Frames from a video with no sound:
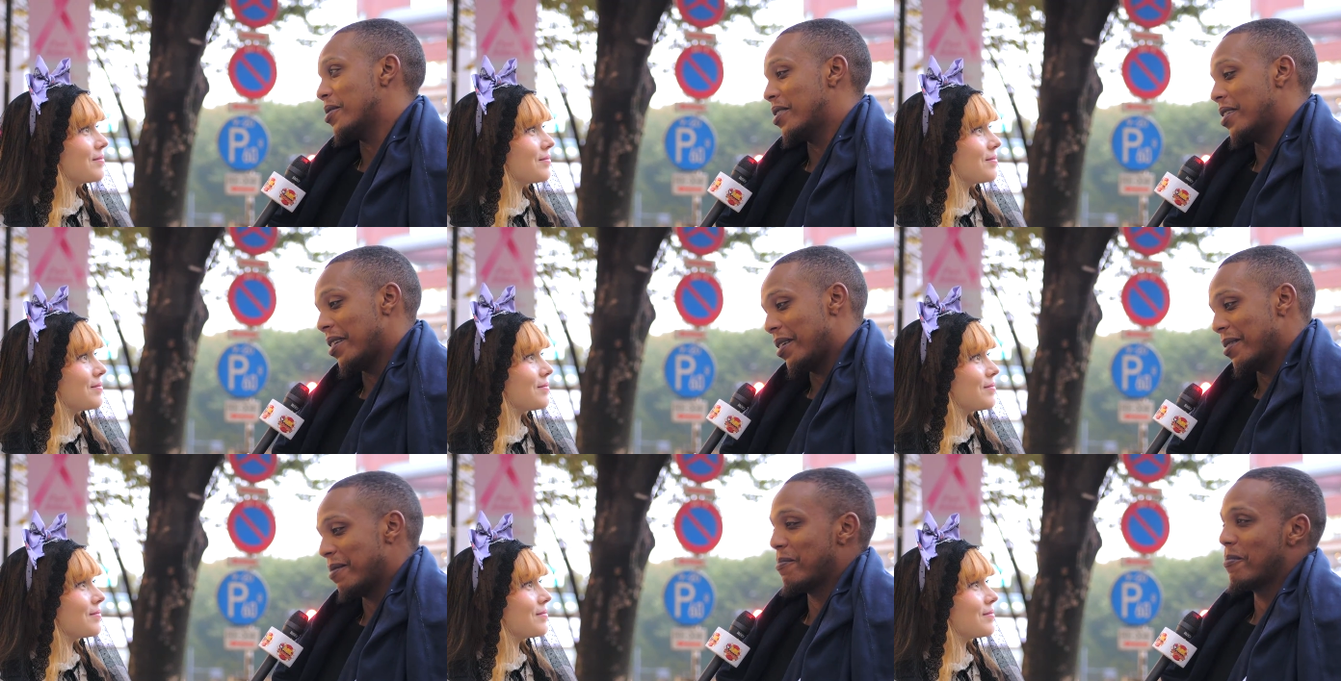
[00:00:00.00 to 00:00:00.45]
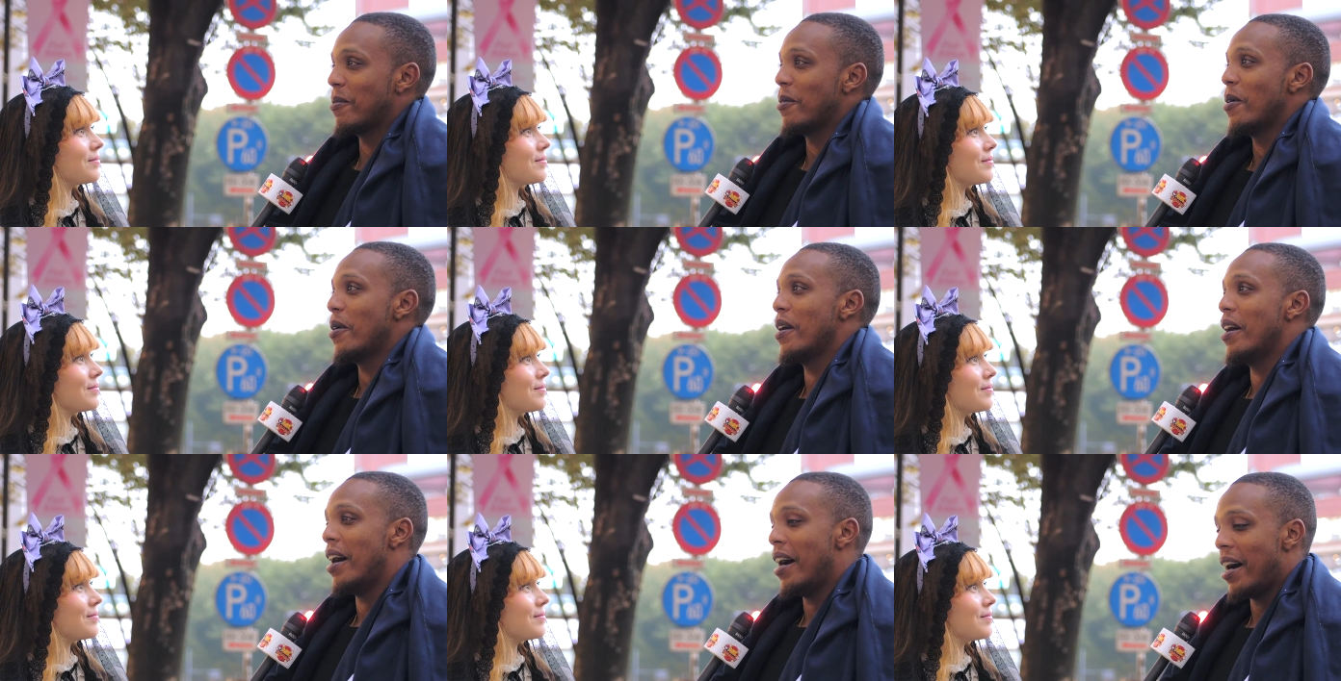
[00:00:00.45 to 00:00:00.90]
Speaker 1: I was like,
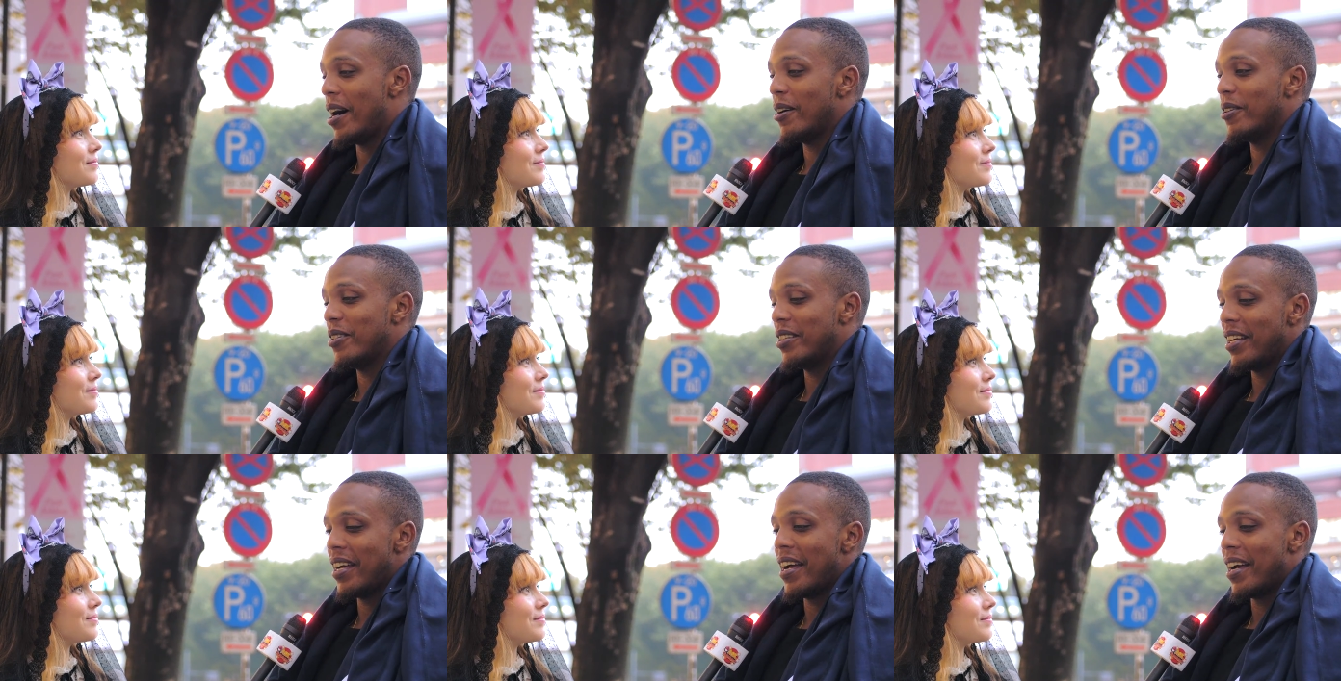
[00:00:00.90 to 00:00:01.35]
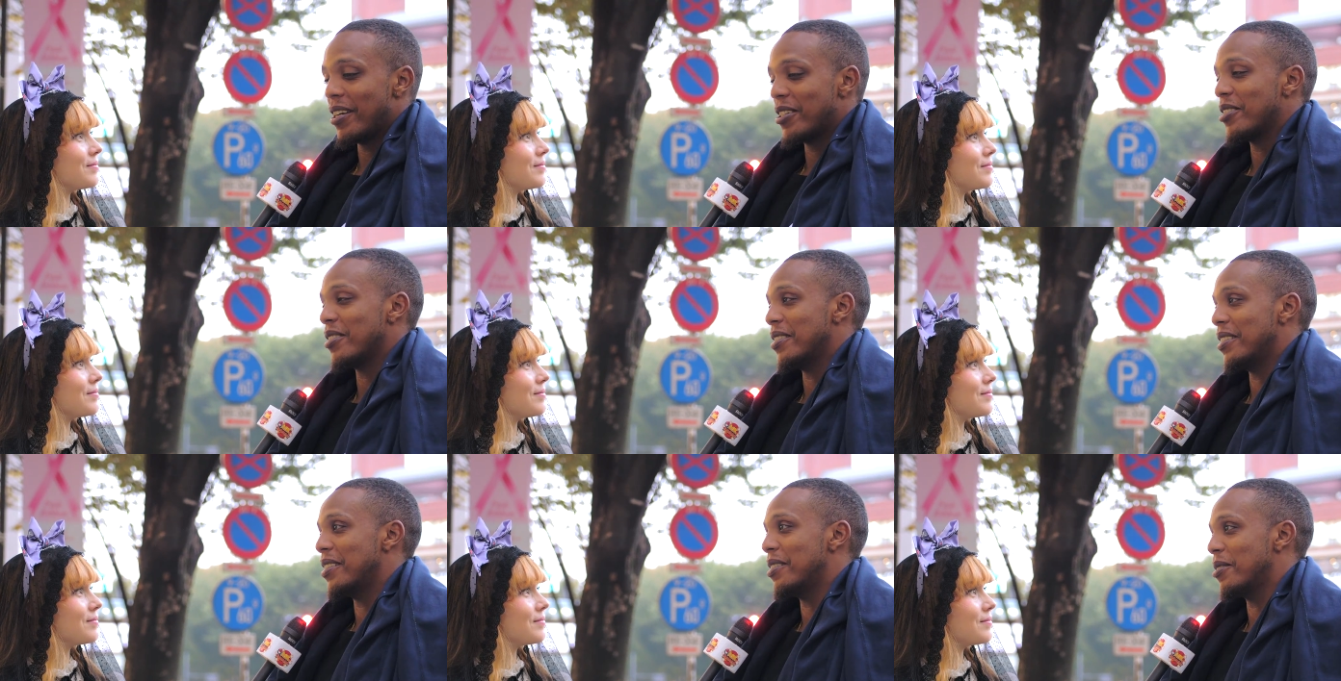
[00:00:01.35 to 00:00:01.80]
how do they
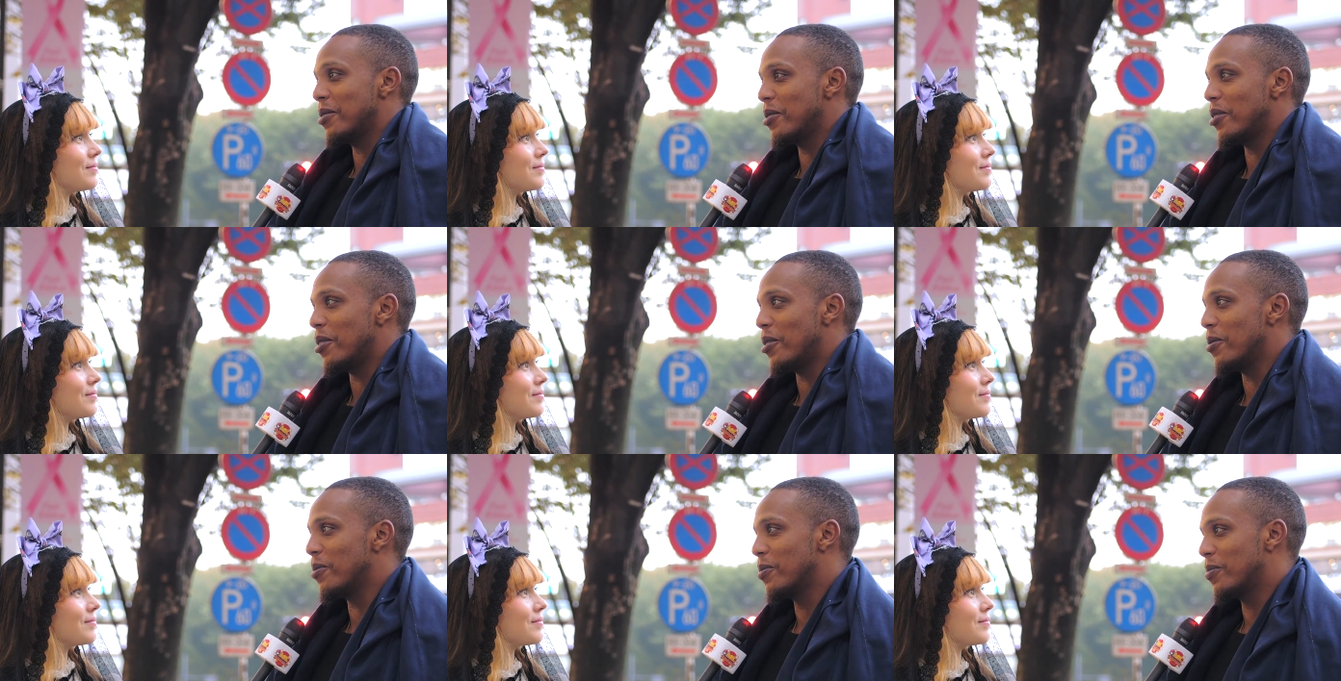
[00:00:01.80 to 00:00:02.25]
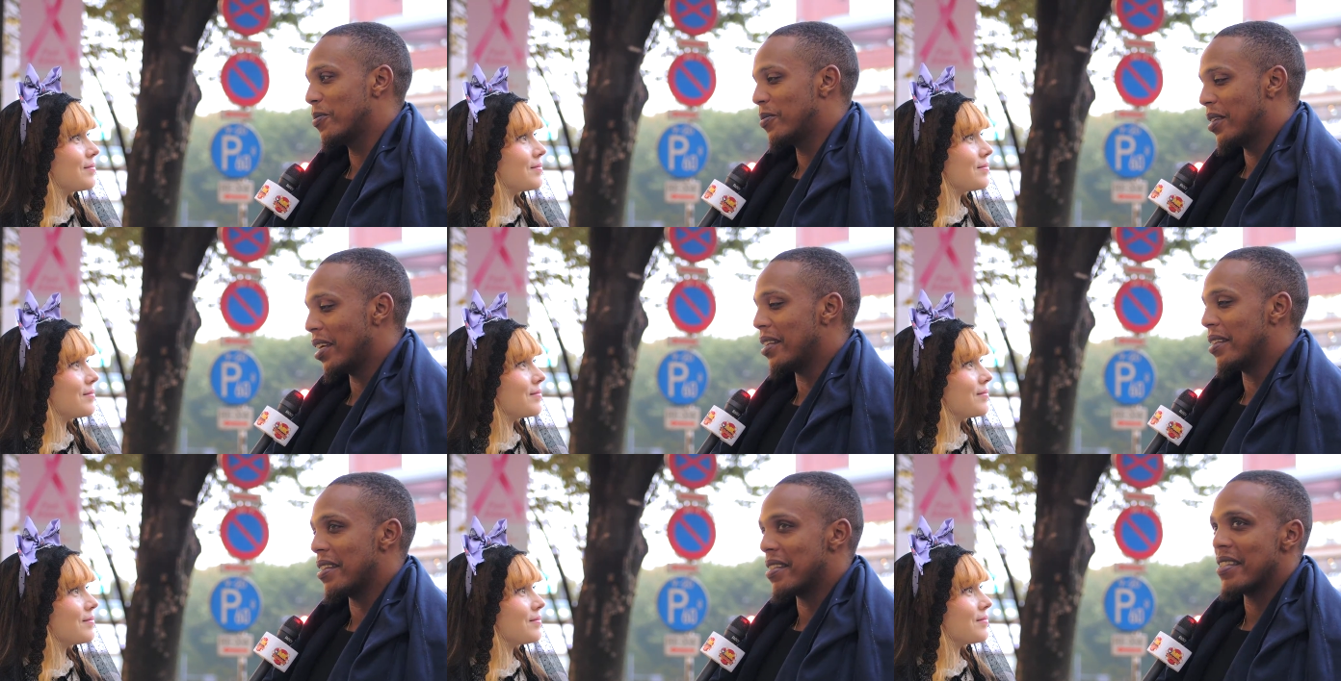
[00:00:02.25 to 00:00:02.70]
actually, you know,
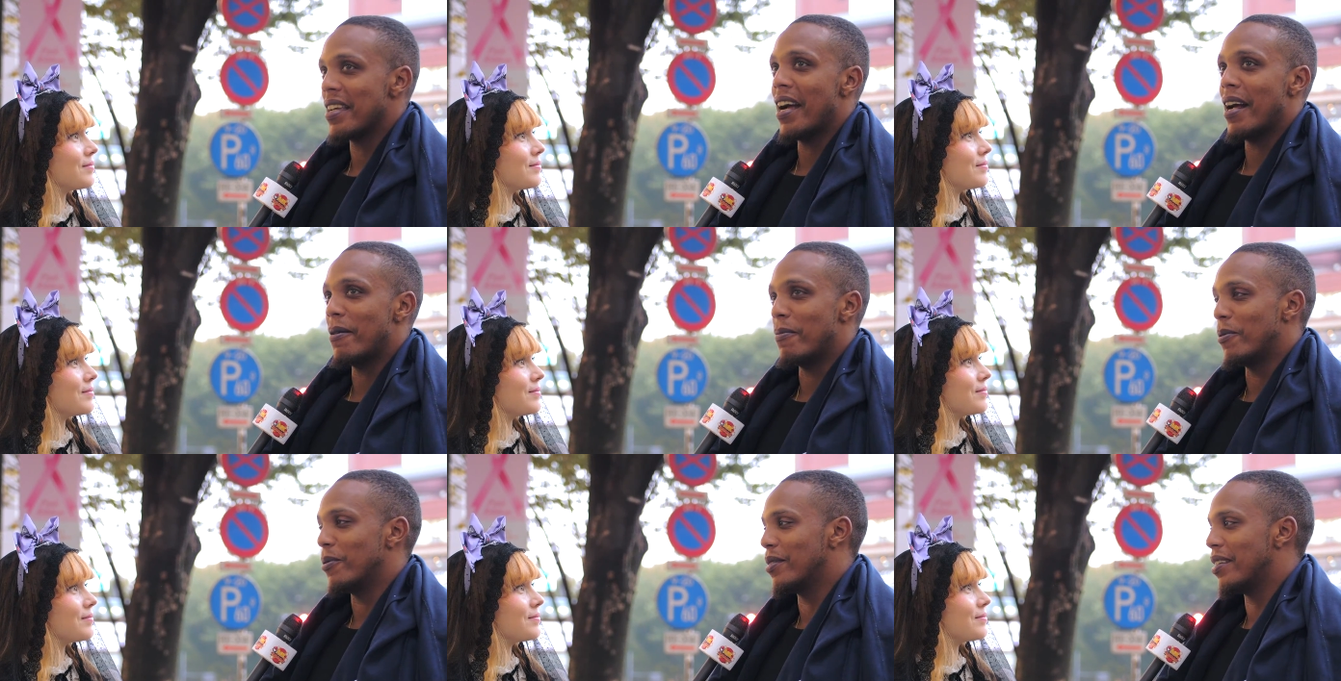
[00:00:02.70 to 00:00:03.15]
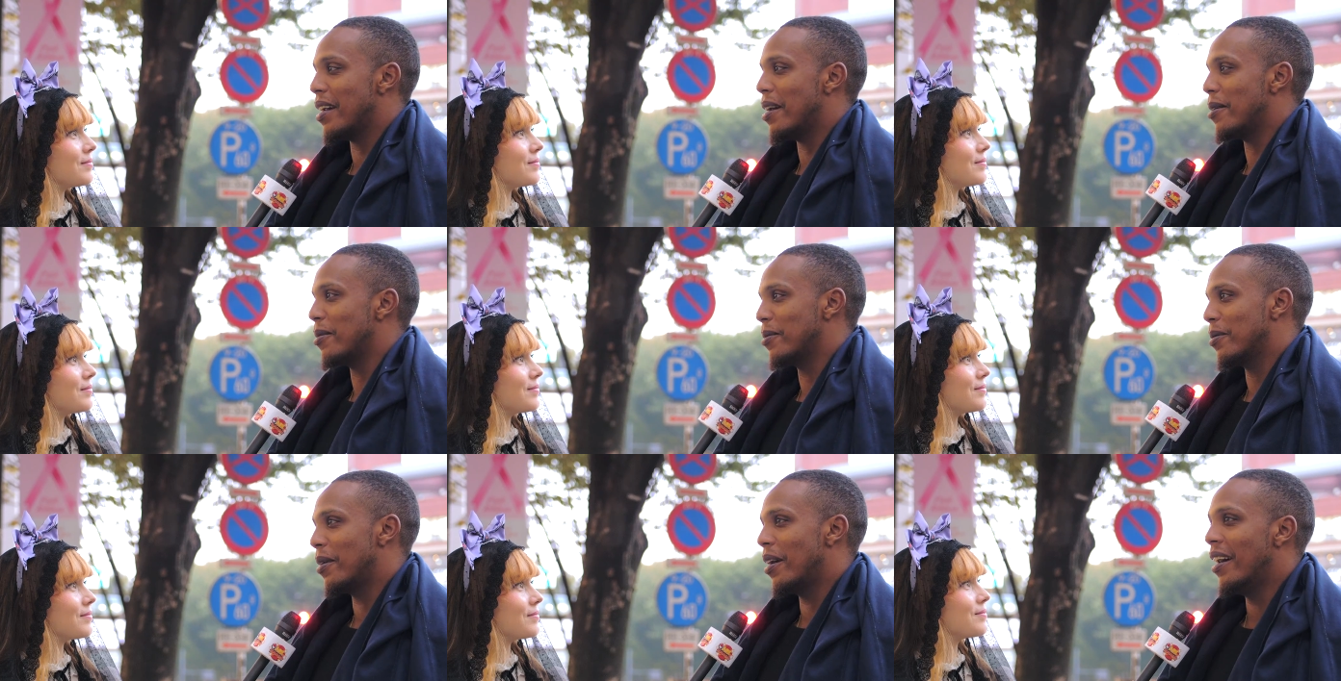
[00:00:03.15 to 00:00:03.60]
get this animal down?